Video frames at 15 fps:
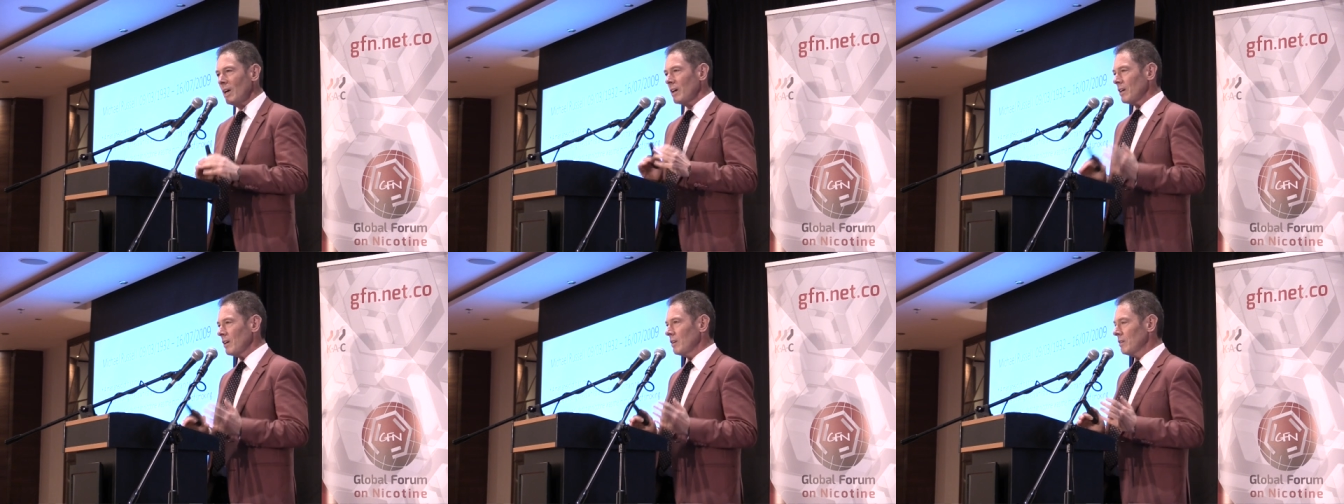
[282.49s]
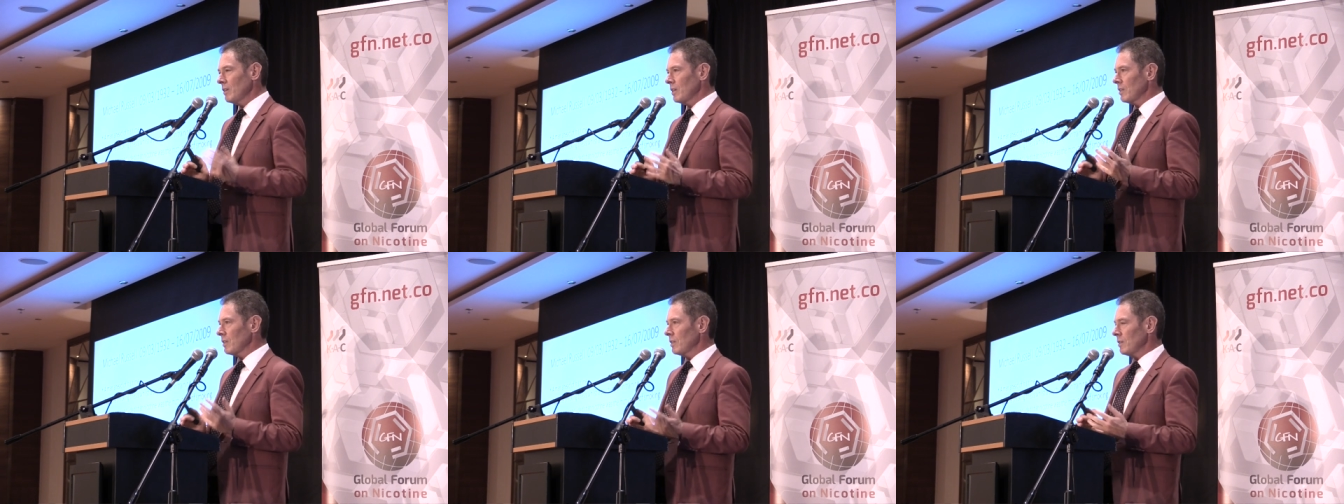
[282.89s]
you know,
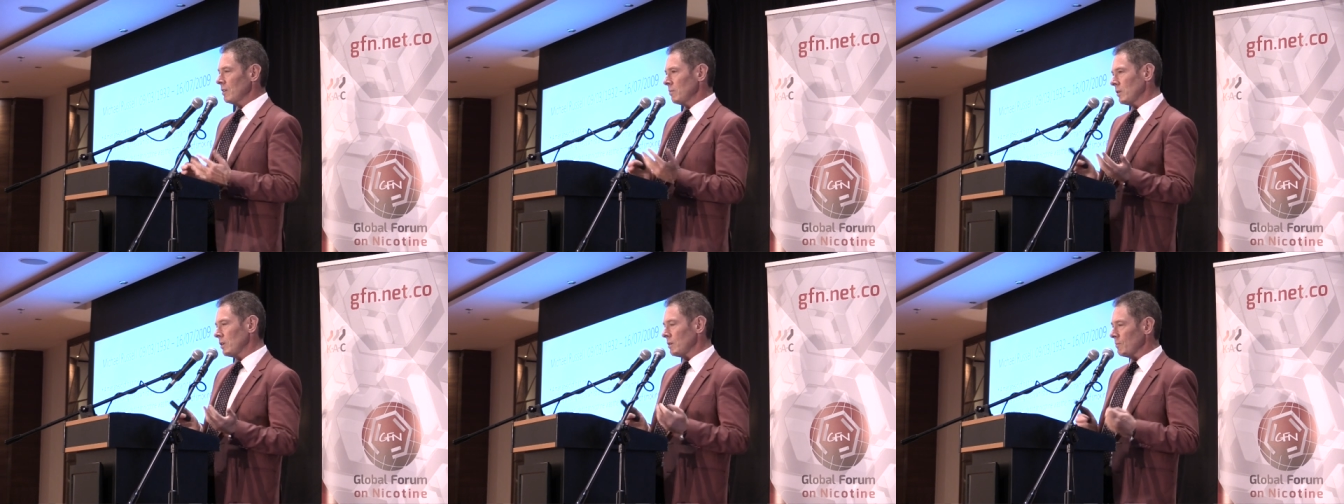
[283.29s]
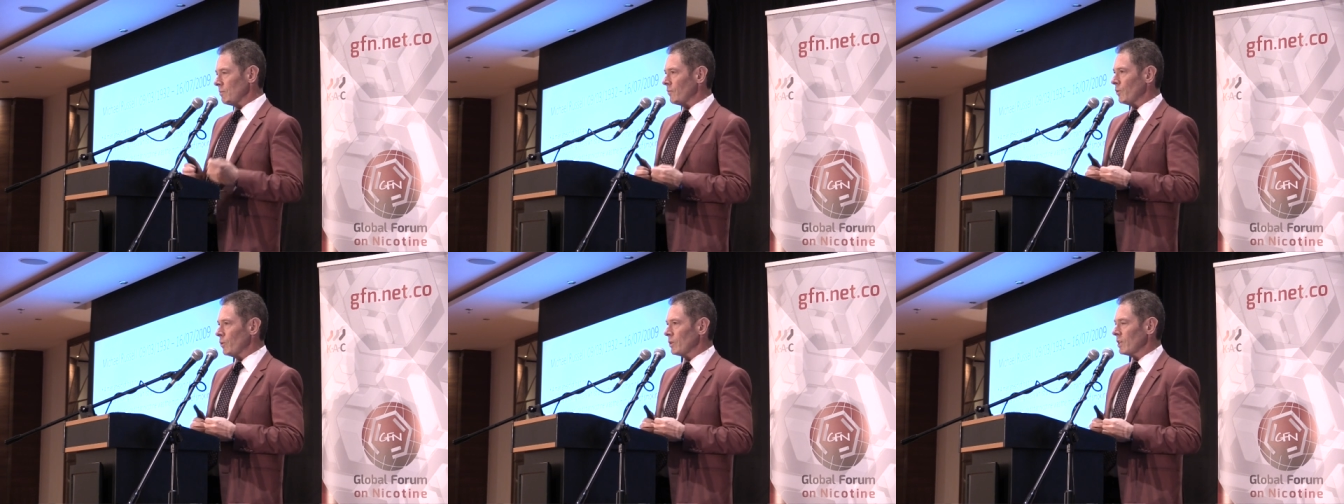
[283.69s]
nearly you know,
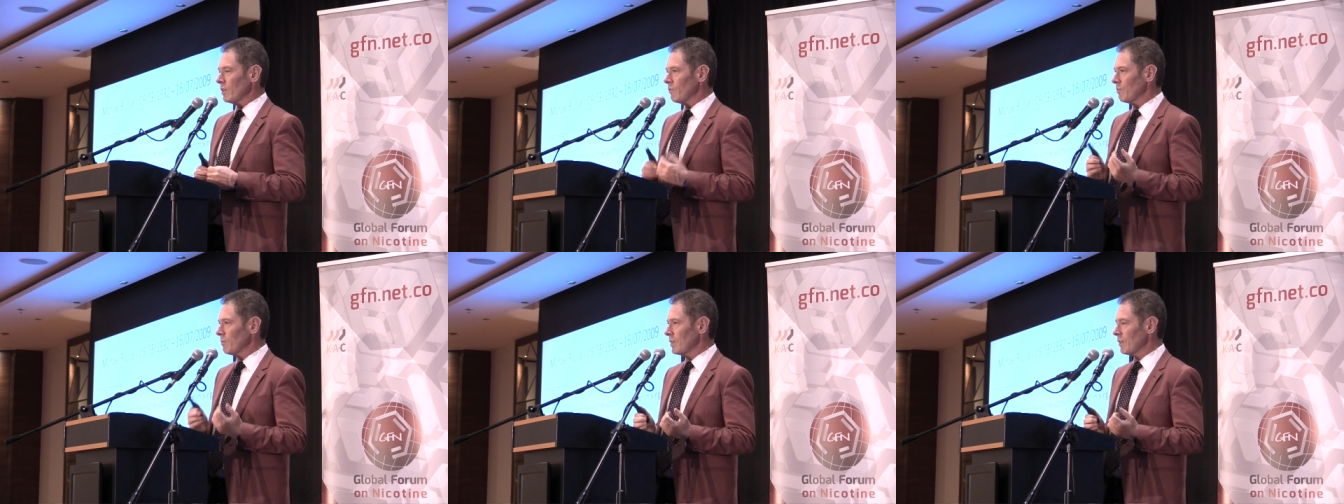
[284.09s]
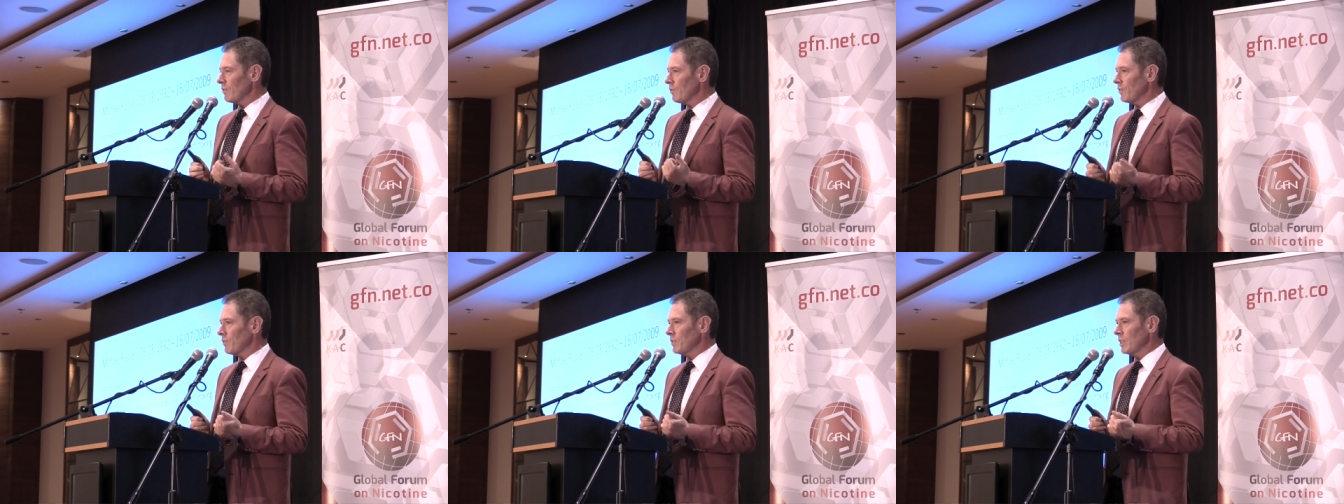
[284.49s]
40, even nearly
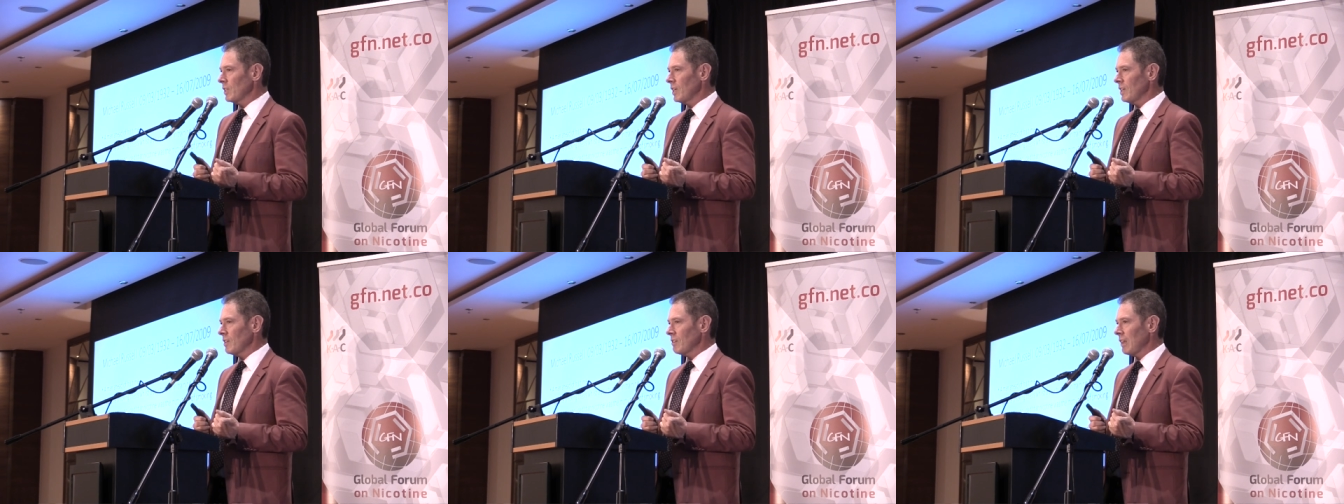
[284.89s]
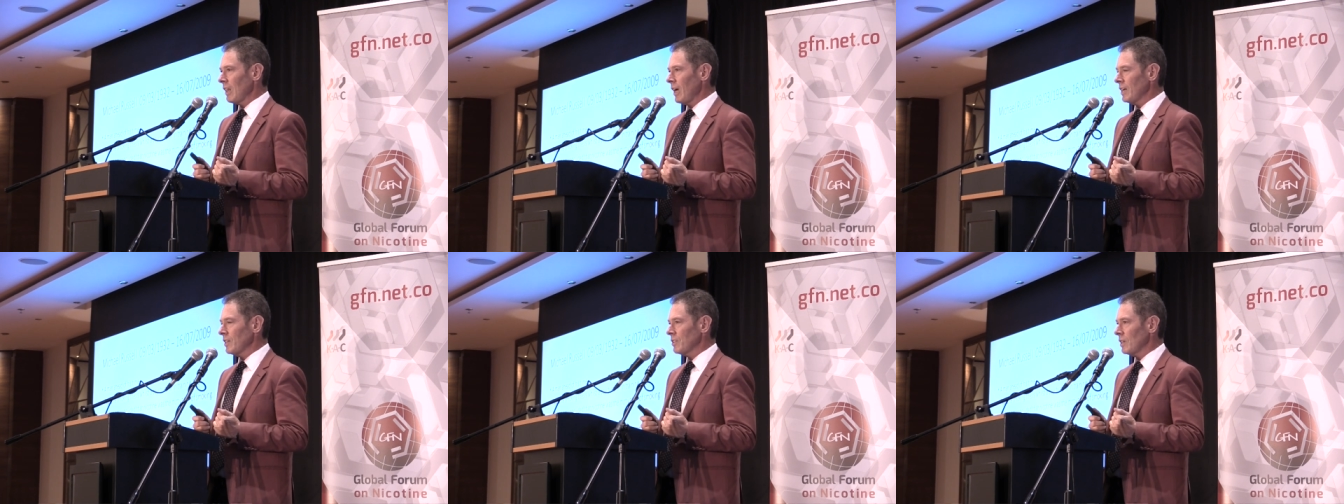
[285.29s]
50 years
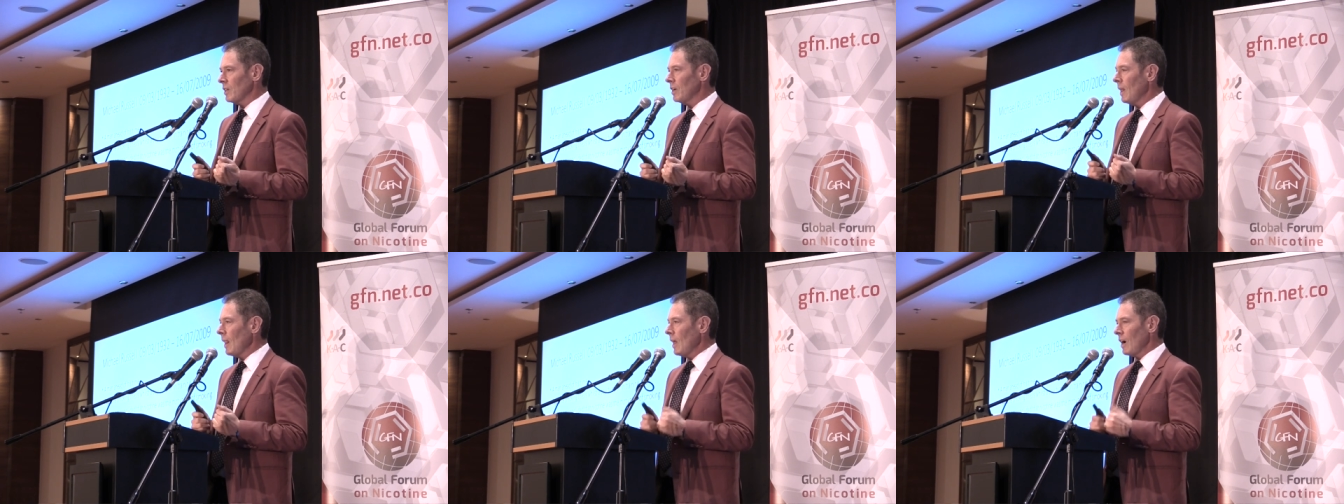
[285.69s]
later,